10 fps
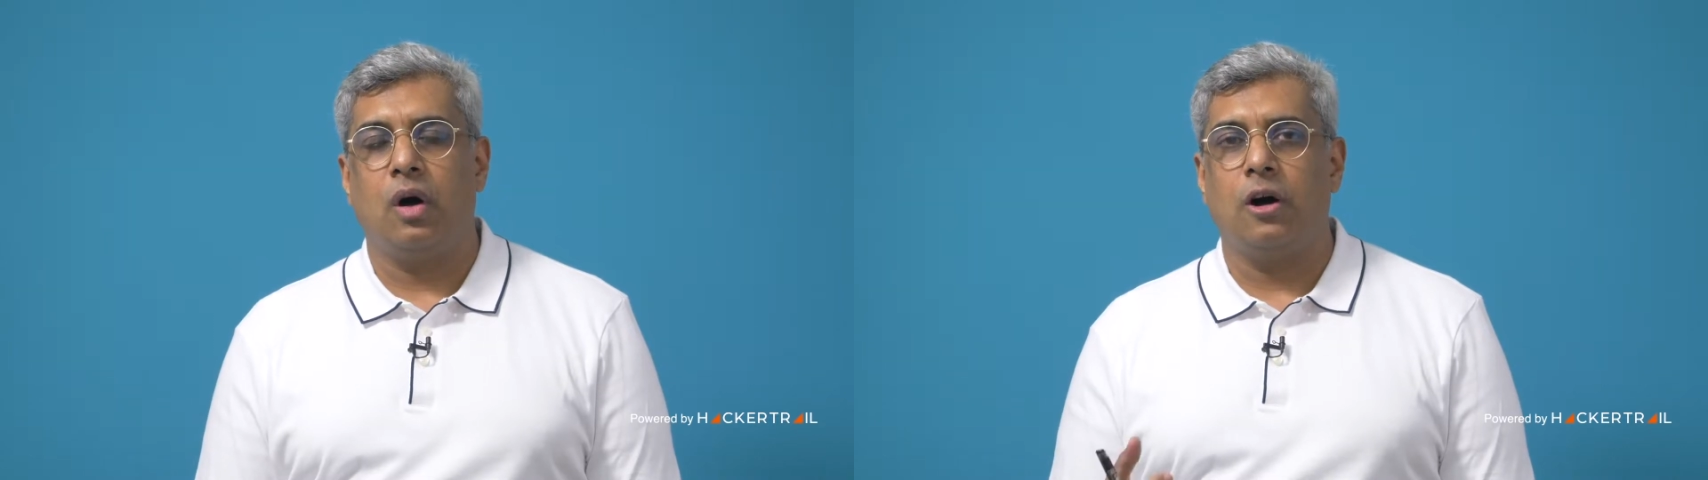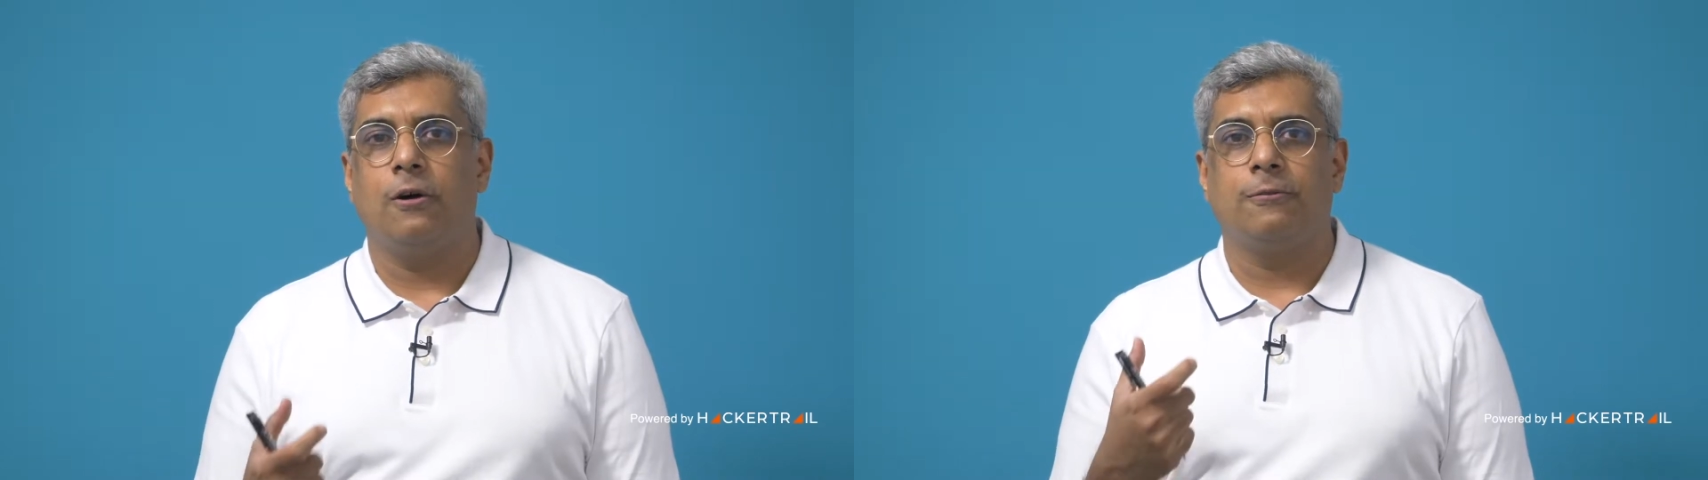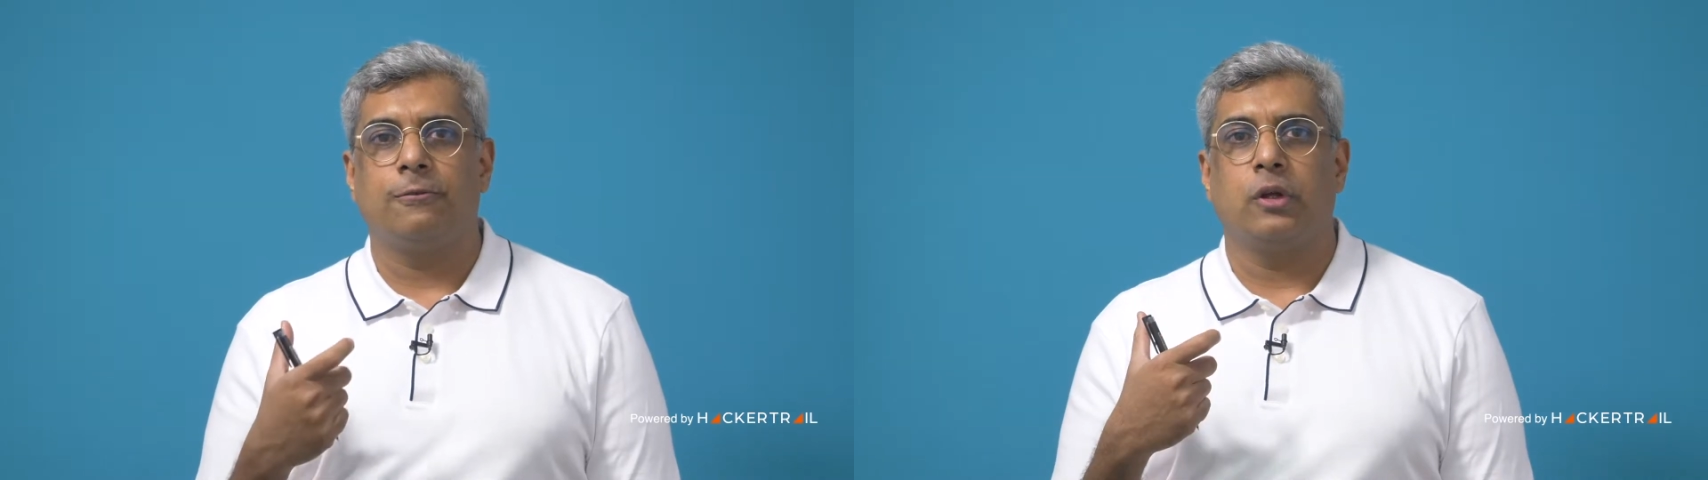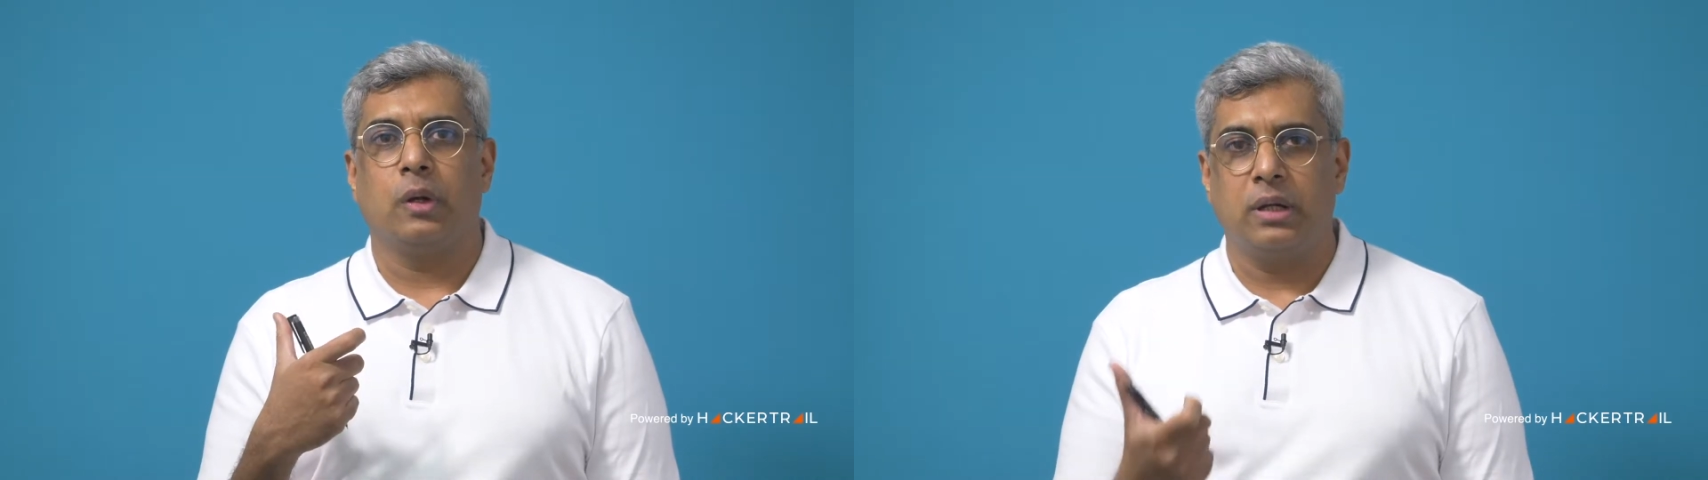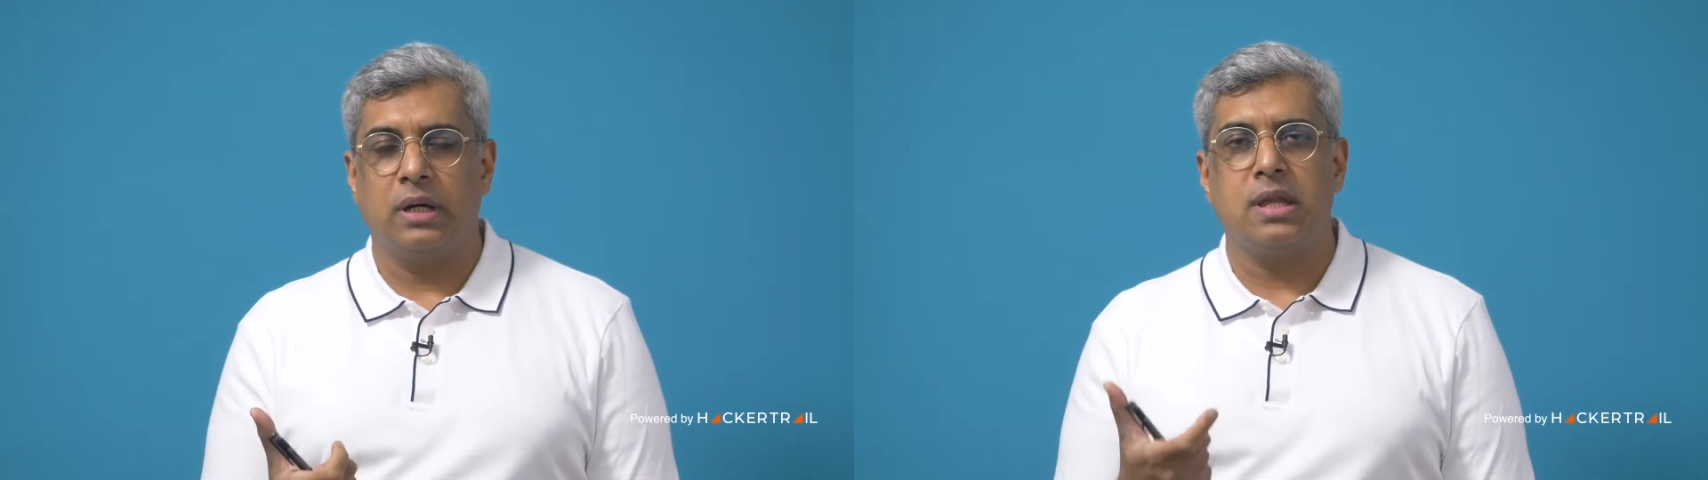of
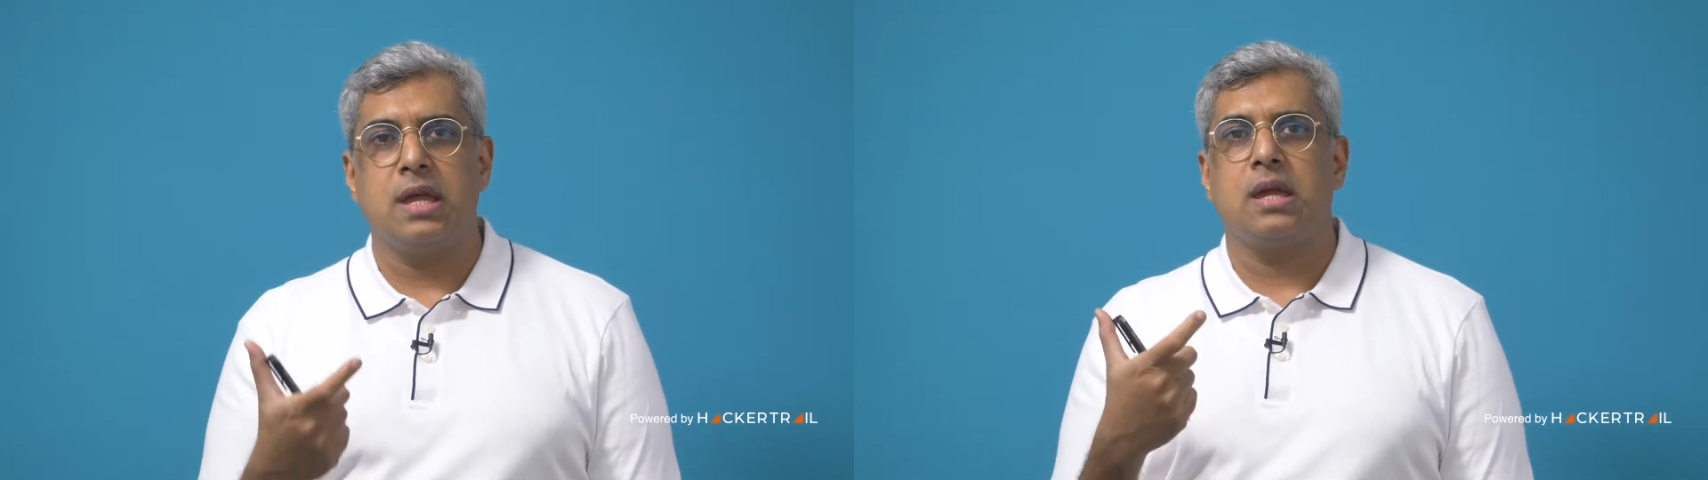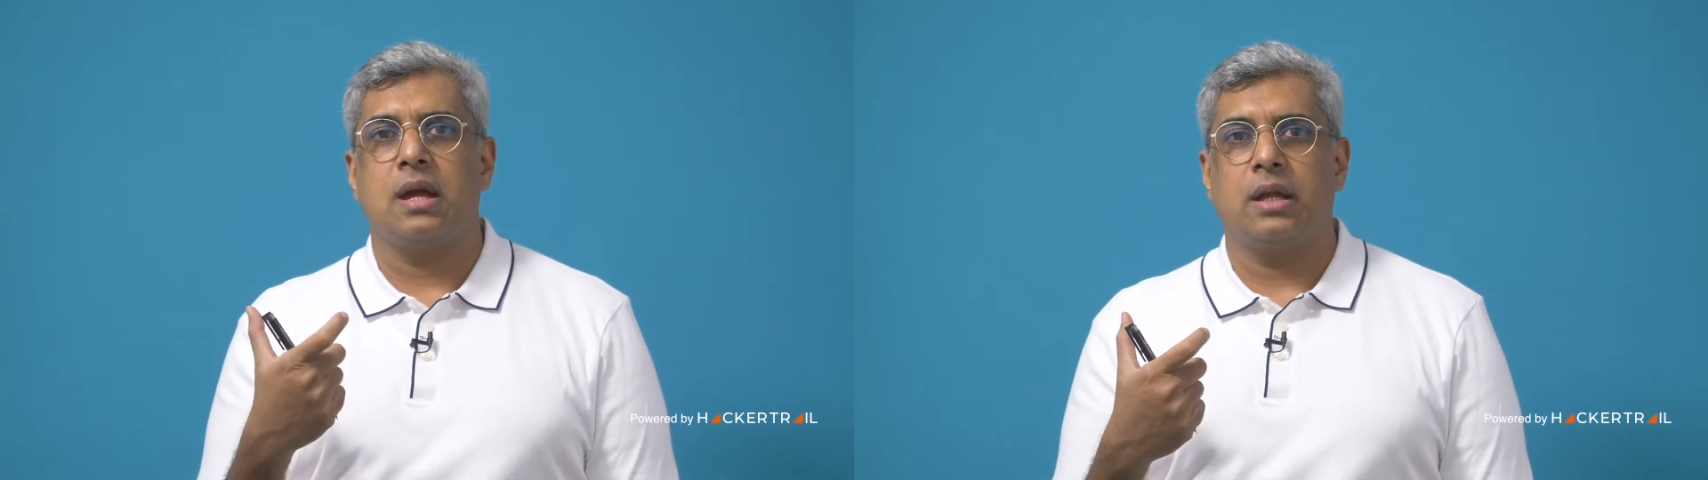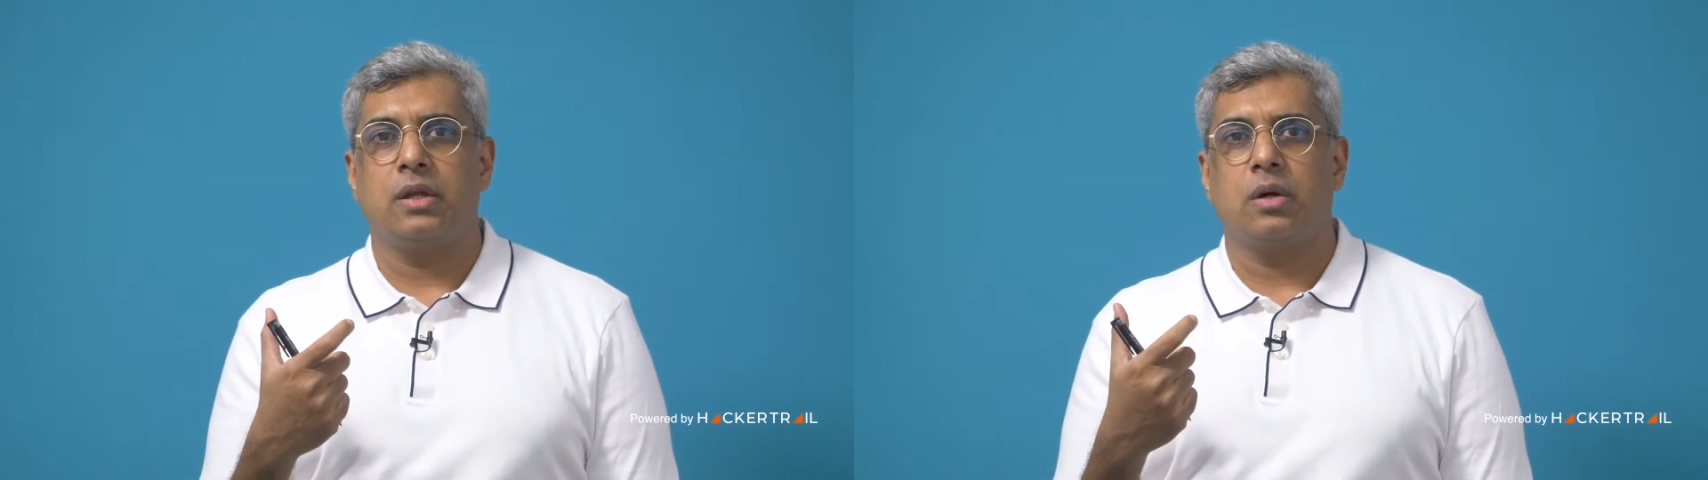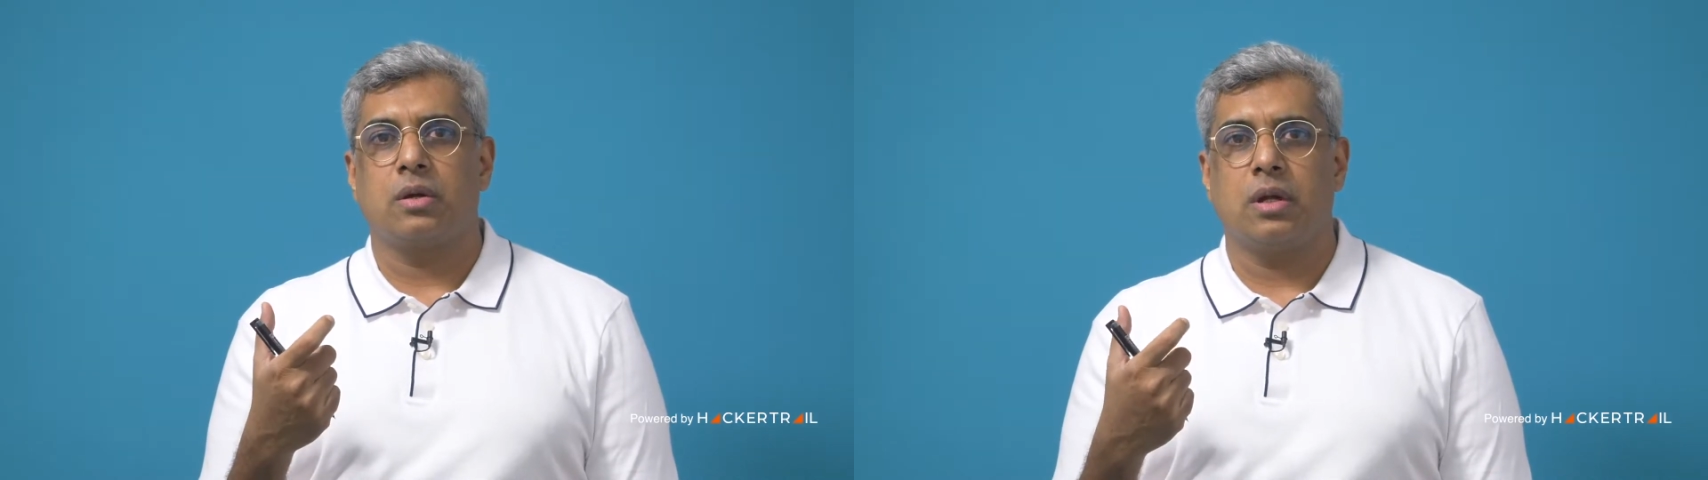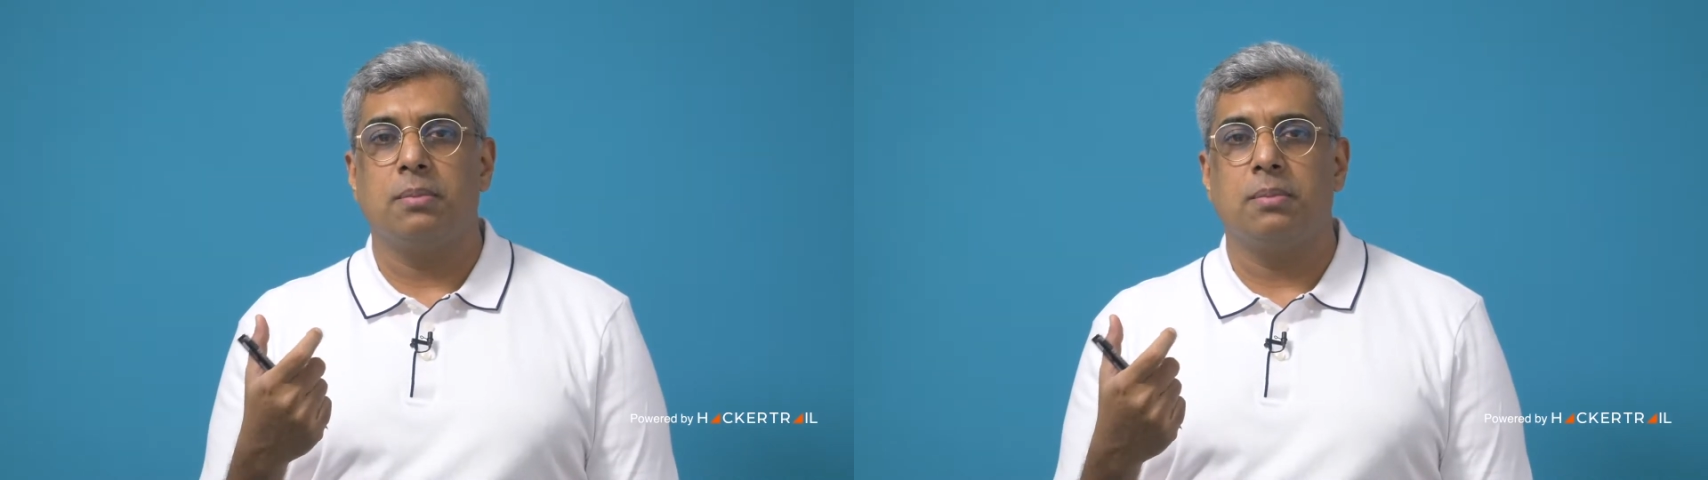your learning and your